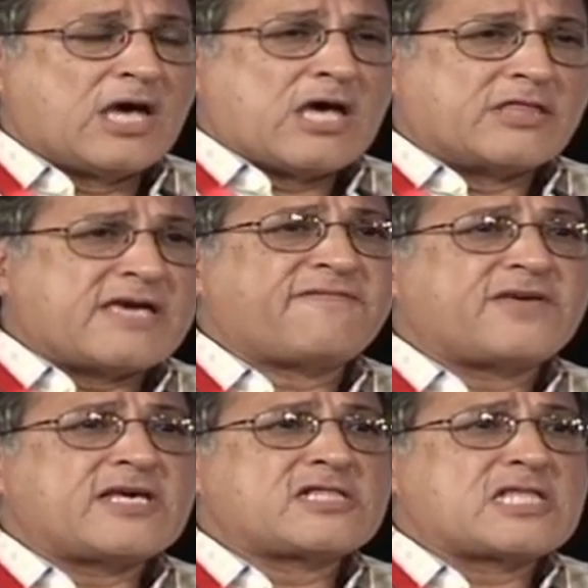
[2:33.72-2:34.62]
They
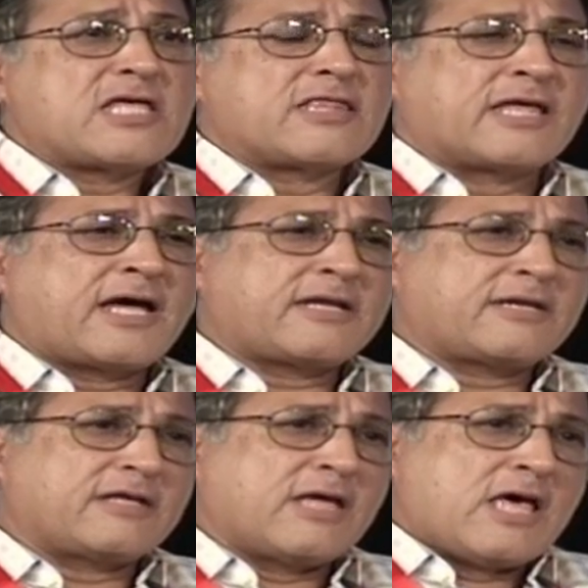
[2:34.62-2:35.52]
feel
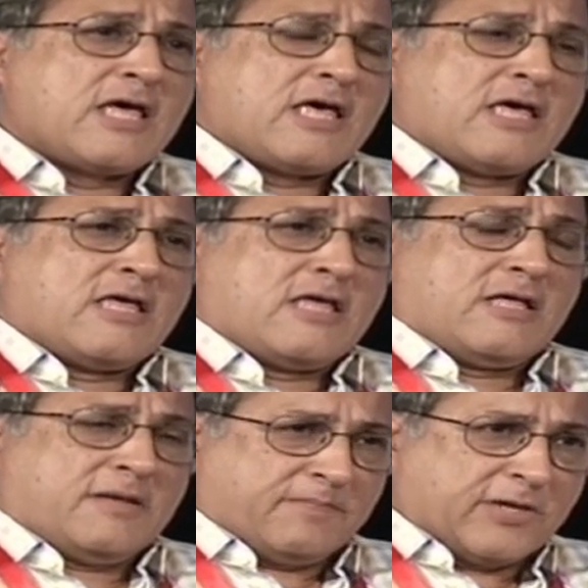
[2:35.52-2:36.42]
that
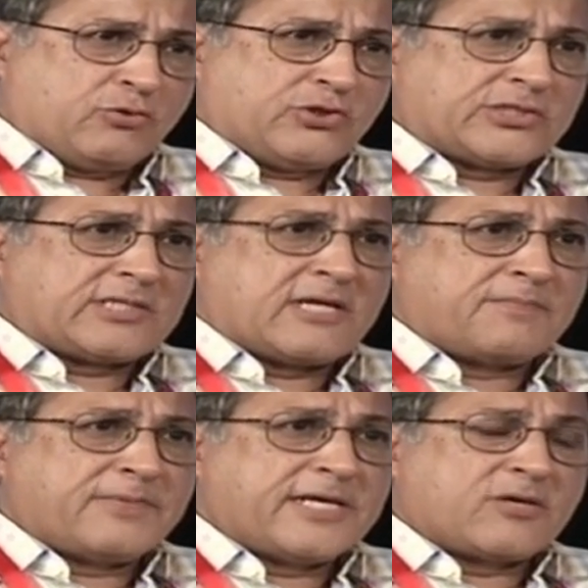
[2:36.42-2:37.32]

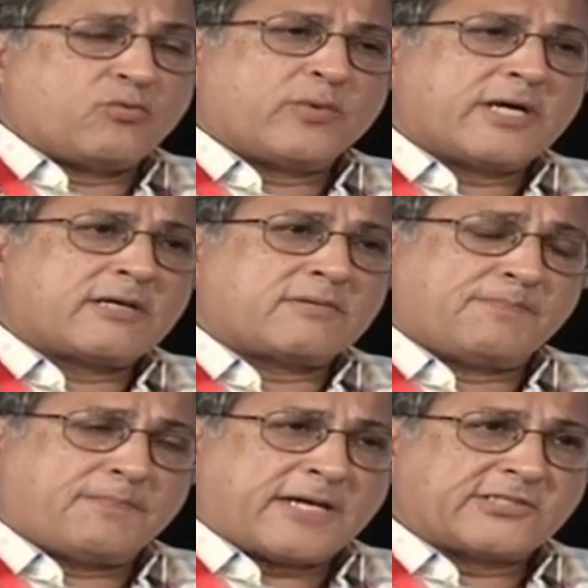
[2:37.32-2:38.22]
Balochistan, being where
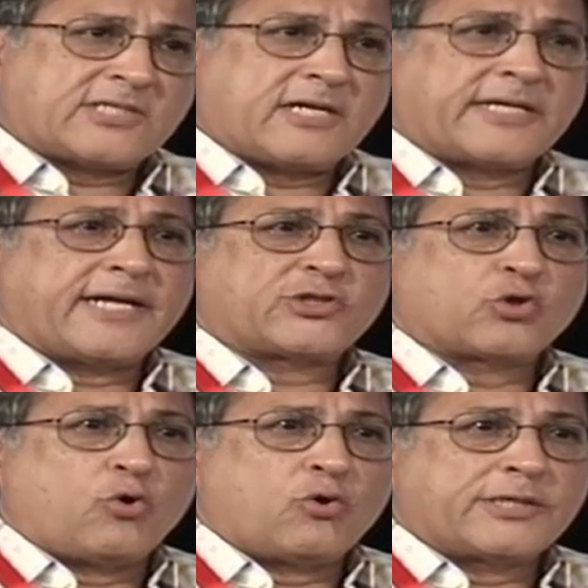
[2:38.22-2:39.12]
Pakistan gets
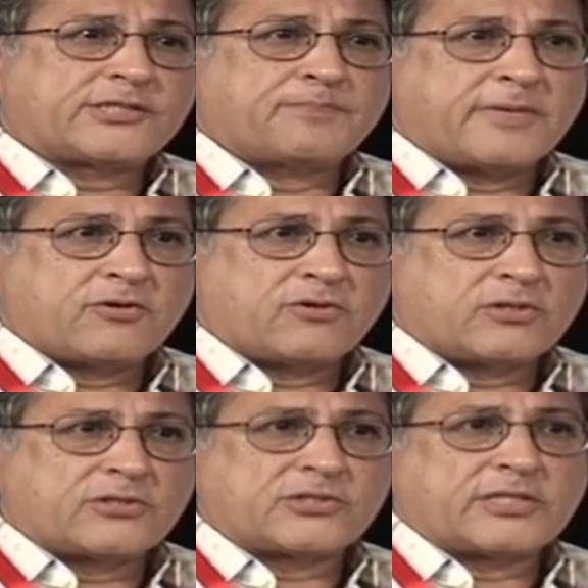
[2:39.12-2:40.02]
all its
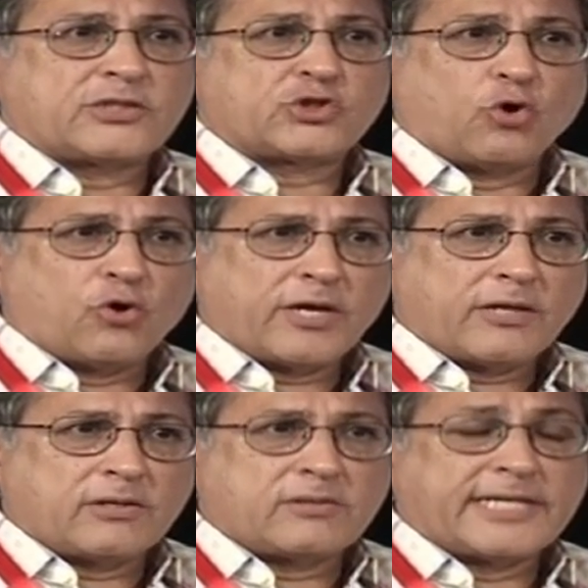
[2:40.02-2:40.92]
minerals, its
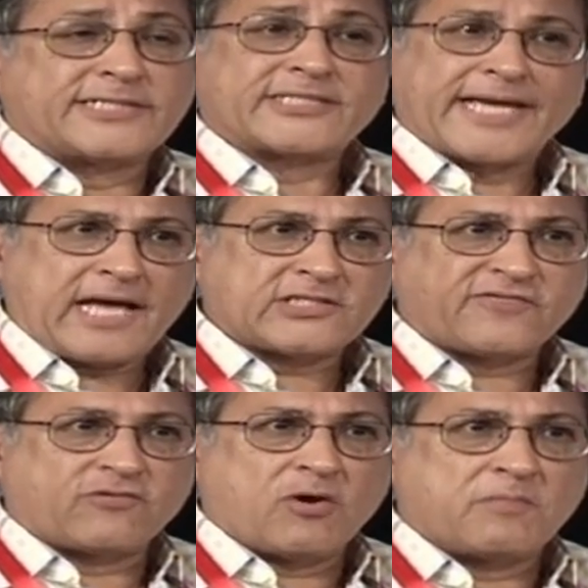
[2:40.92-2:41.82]
oil, its gas
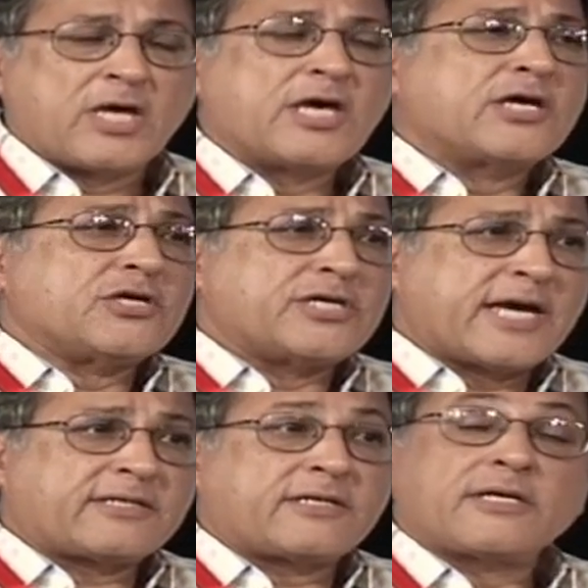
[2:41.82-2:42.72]
from,
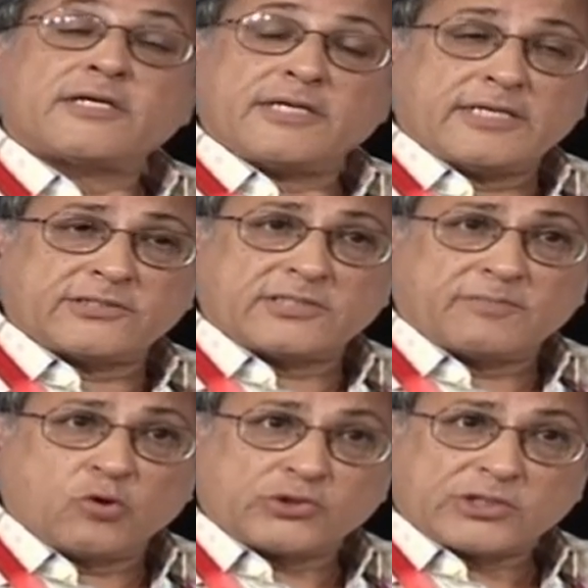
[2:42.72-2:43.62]
yet is the
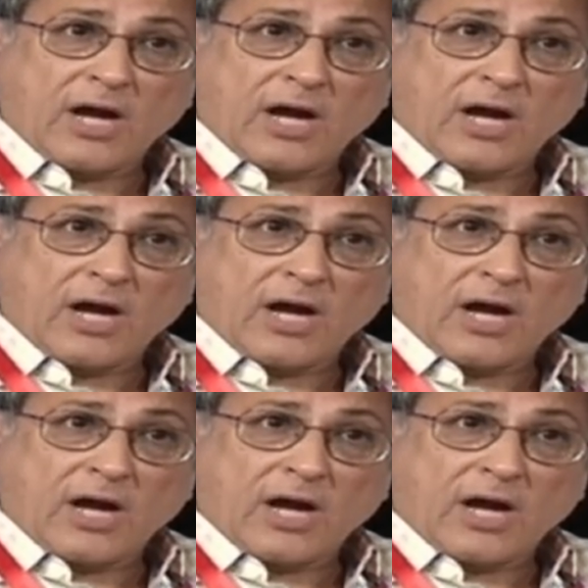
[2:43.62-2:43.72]
most